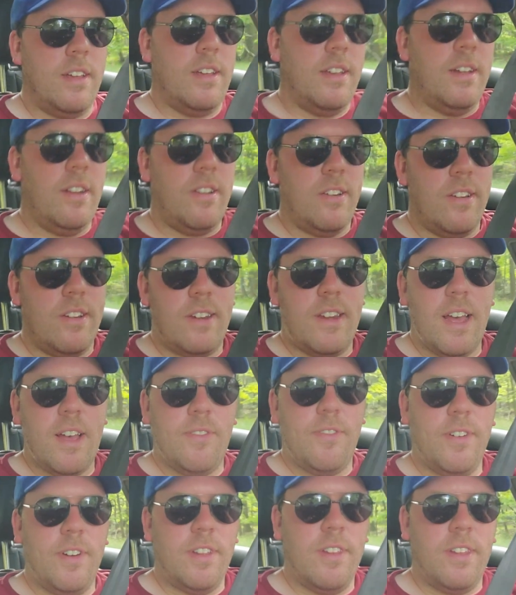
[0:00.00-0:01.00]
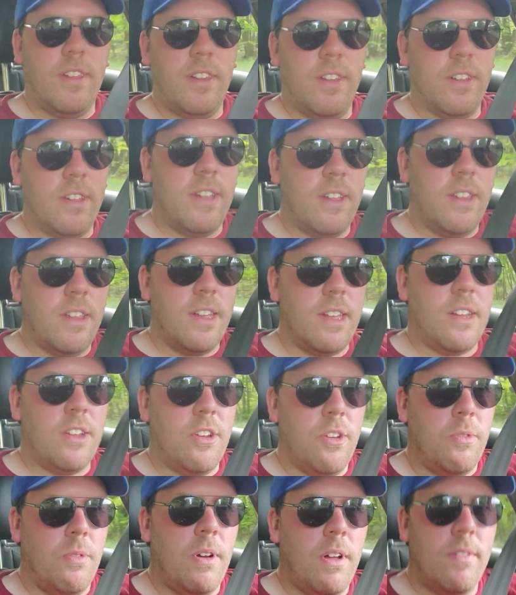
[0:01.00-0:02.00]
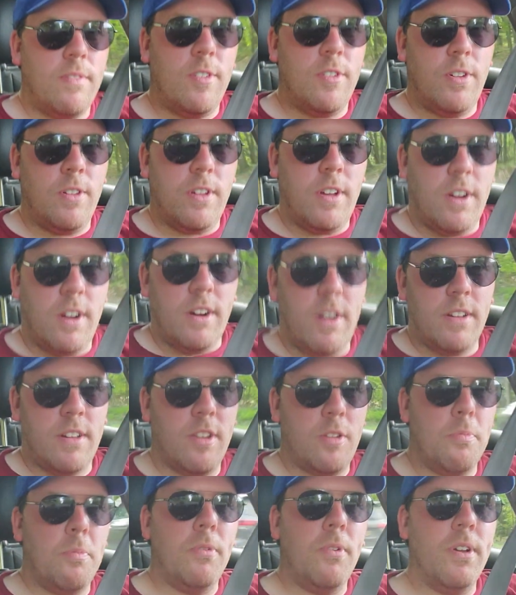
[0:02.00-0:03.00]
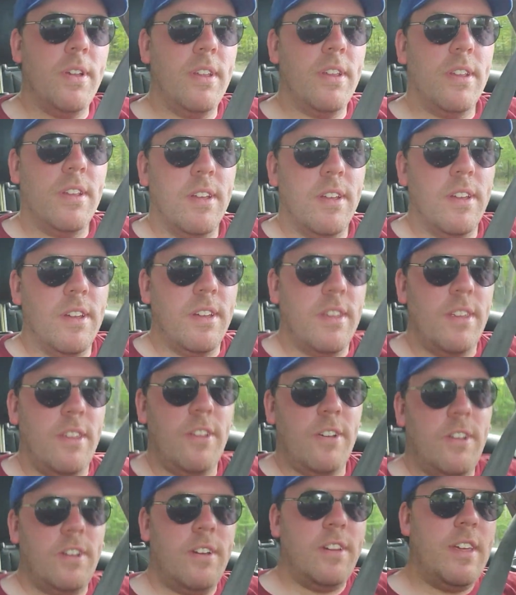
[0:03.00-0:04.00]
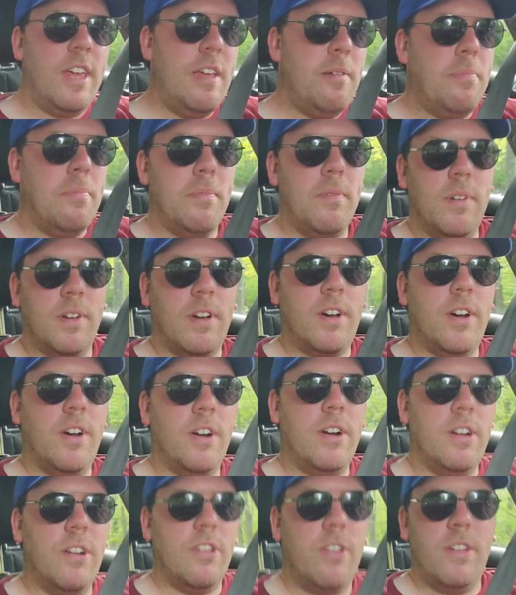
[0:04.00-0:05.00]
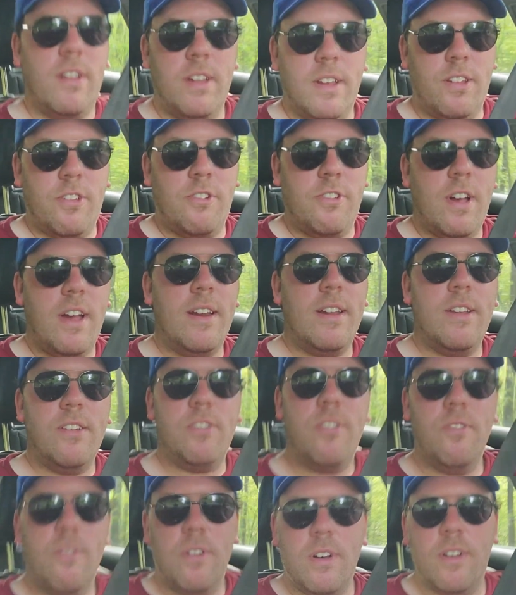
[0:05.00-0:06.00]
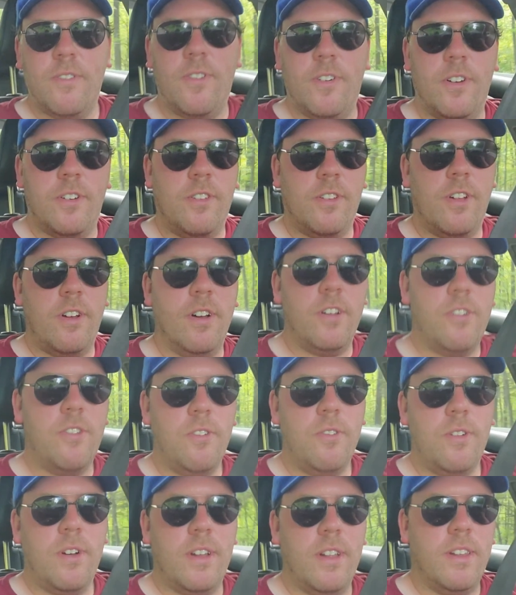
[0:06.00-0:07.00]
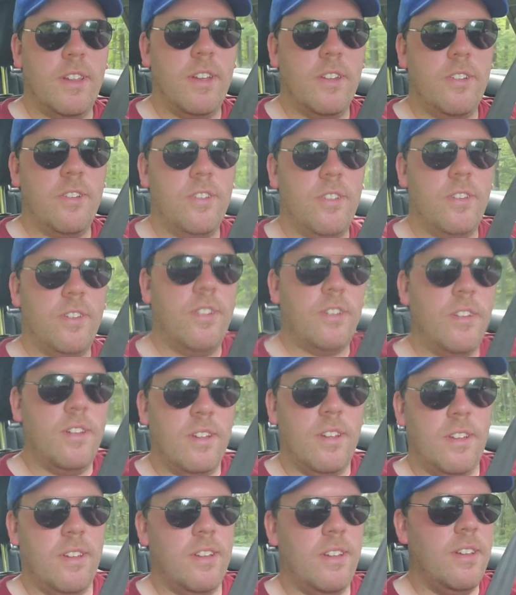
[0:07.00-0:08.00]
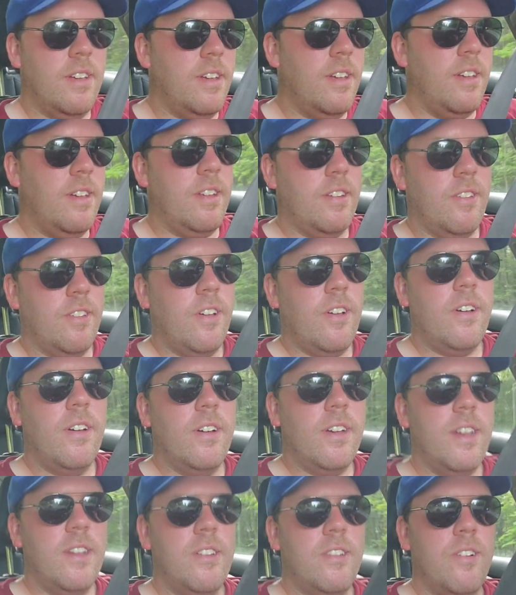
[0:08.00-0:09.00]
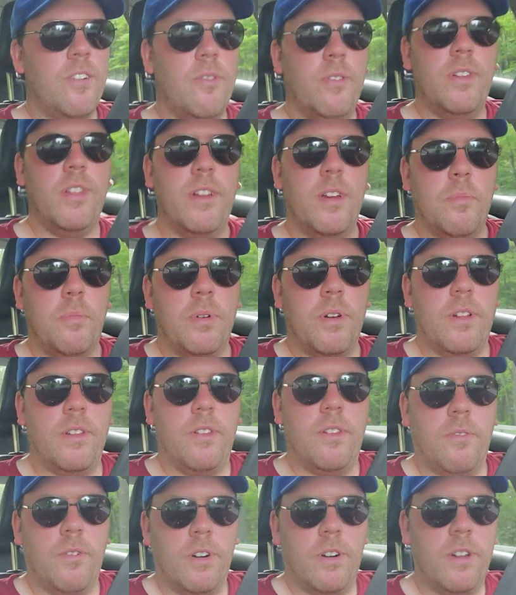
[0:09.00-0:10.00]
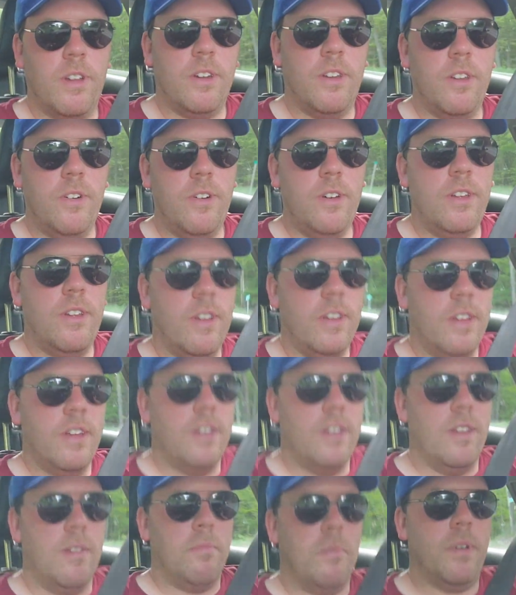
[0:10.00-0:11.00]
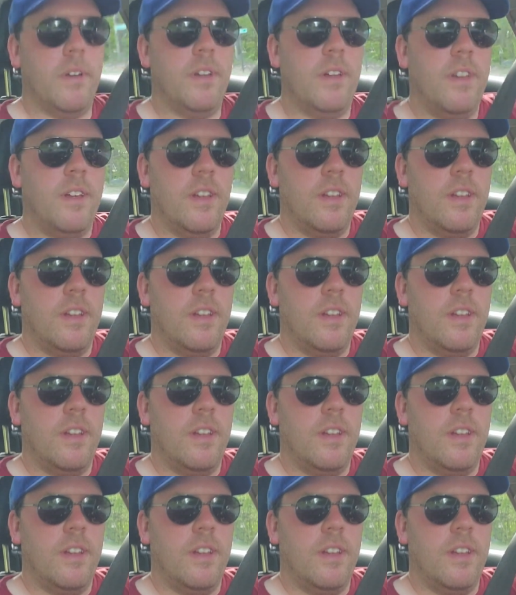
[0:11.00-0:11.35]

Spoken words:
It's definitely looking like it's a 12-year-old car at this point. You can keep a car as shiny as you want for as long as you want, as long as you're willing to put in the work to do it. But